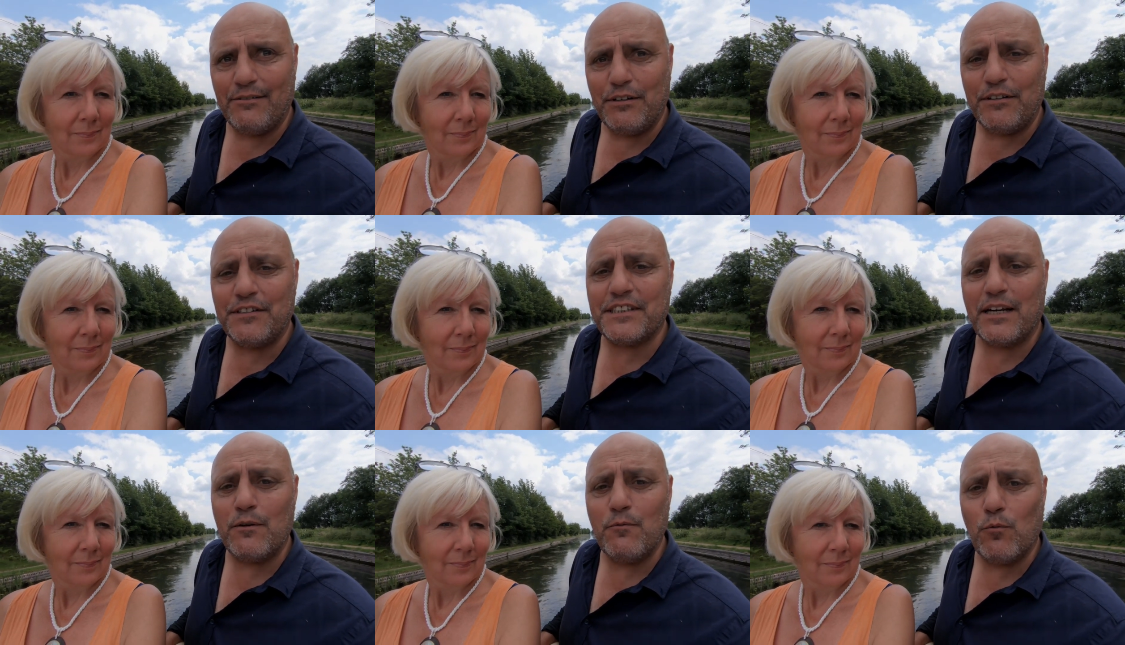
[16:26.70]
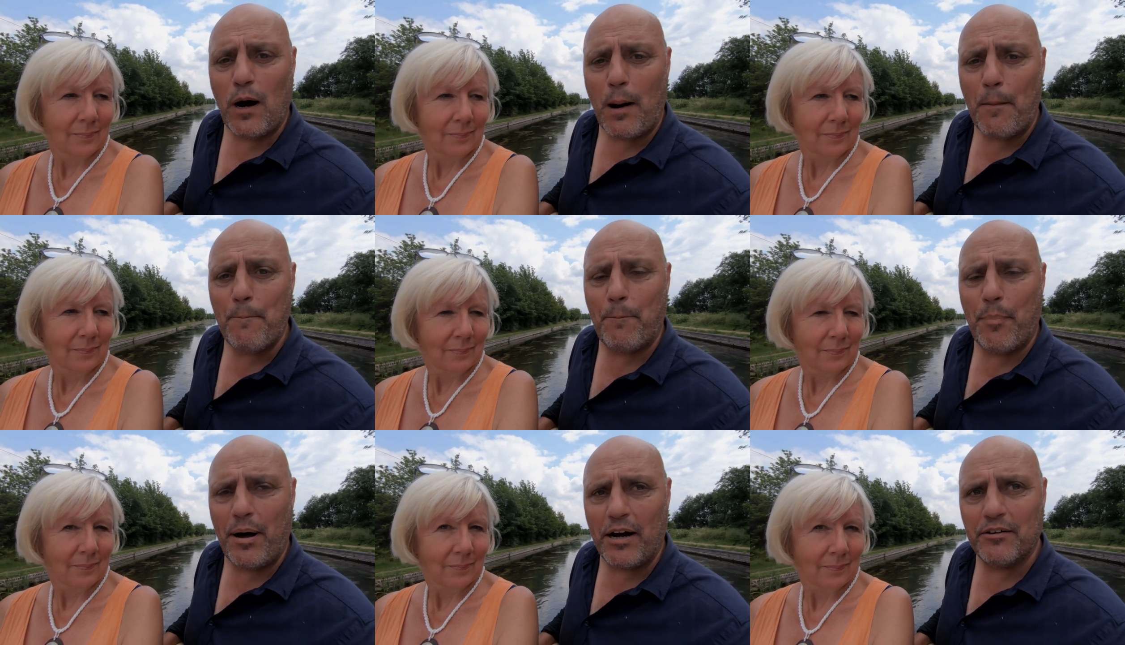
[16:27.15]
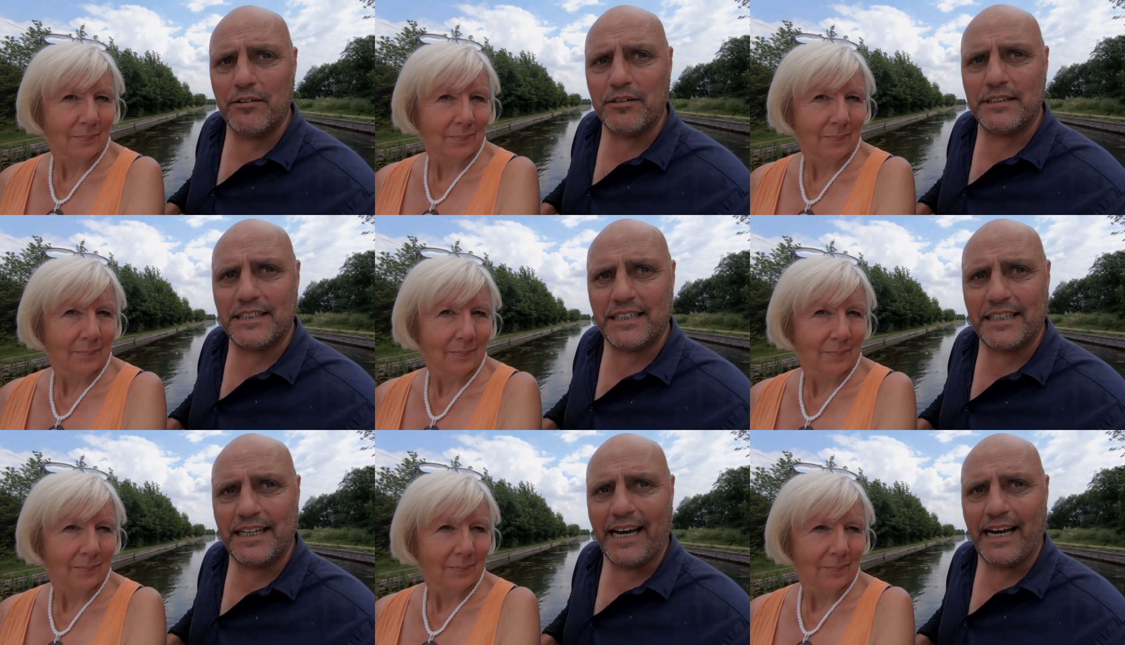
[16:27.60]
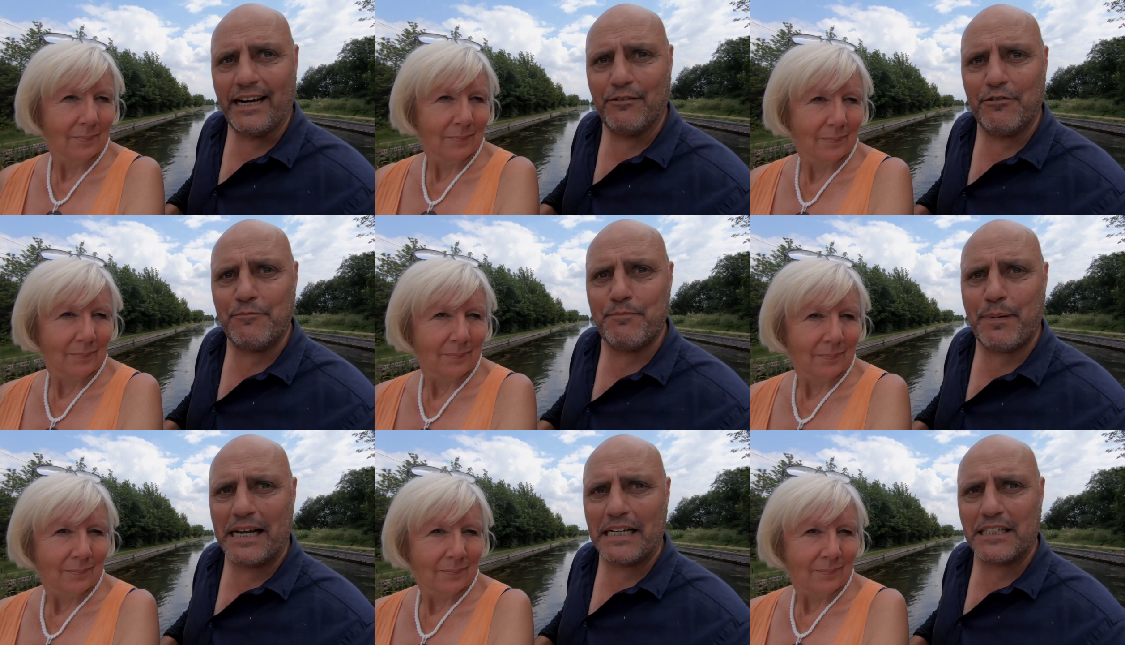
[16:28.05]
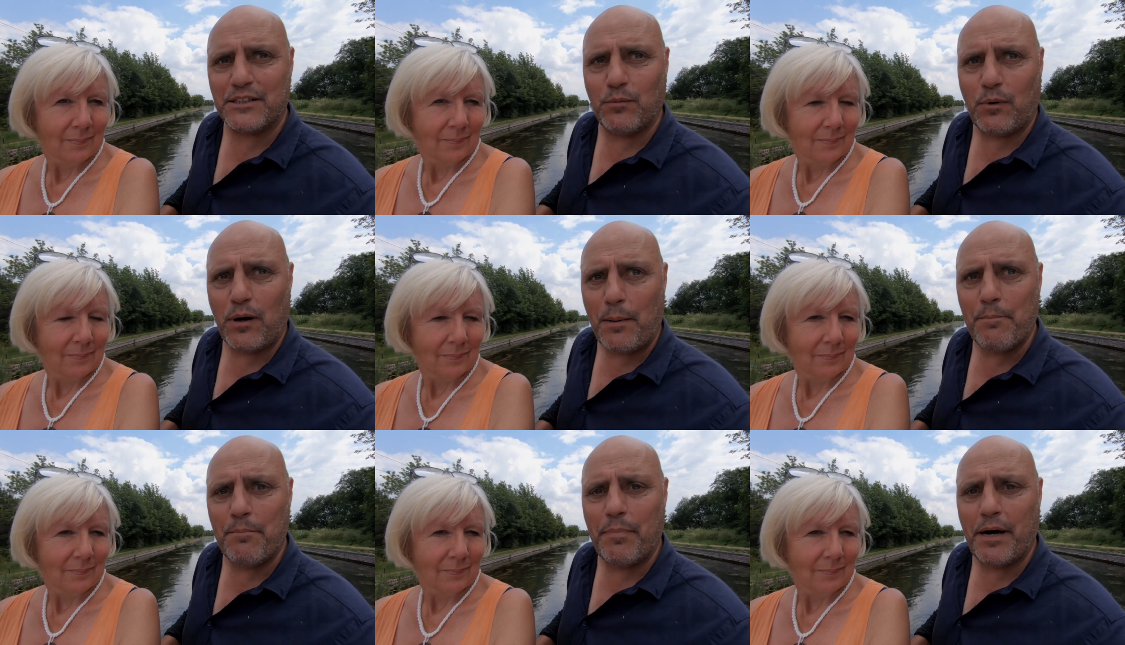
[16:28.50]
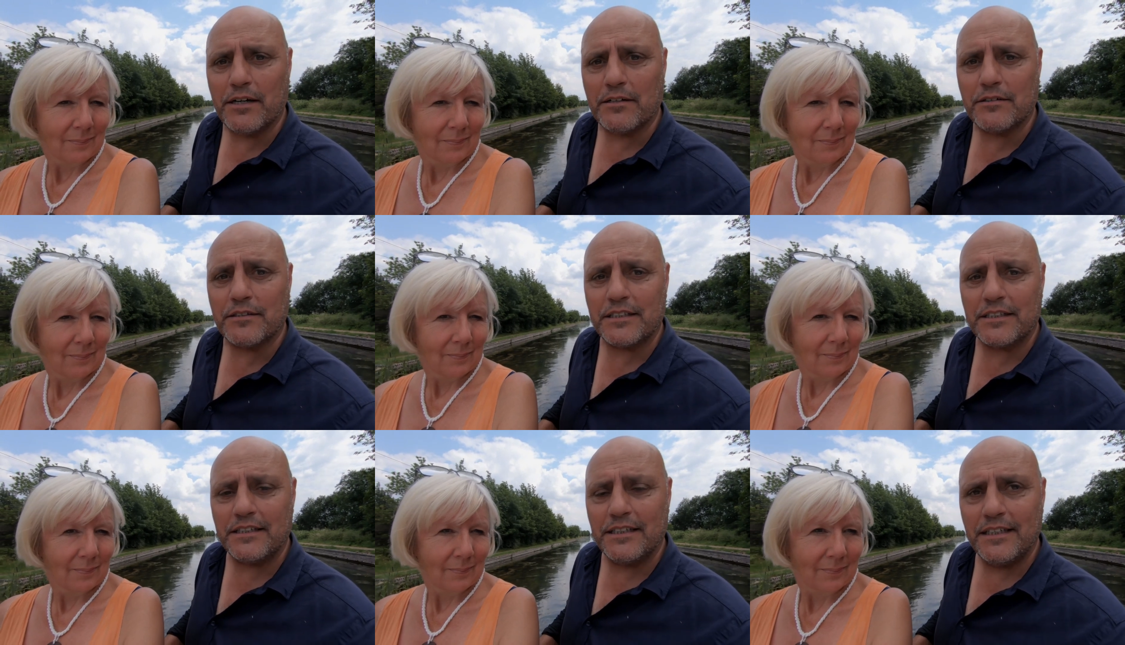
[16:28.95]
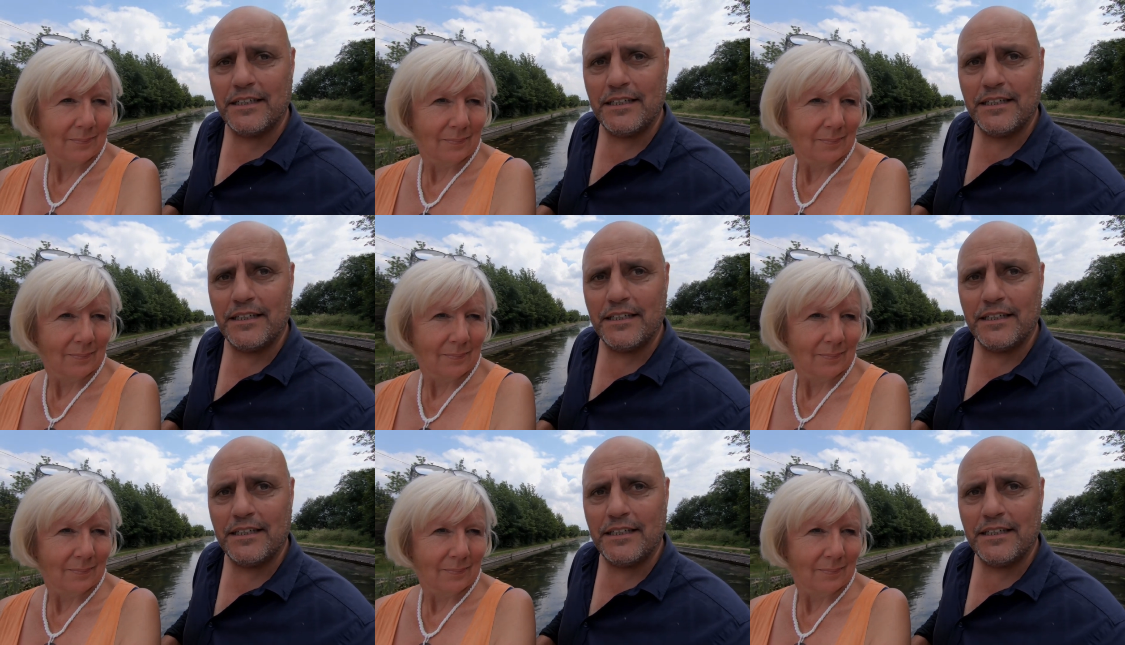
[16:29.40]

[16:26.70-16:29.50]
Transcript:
Speaker 1: we've seen one boat today, we've passed one boat,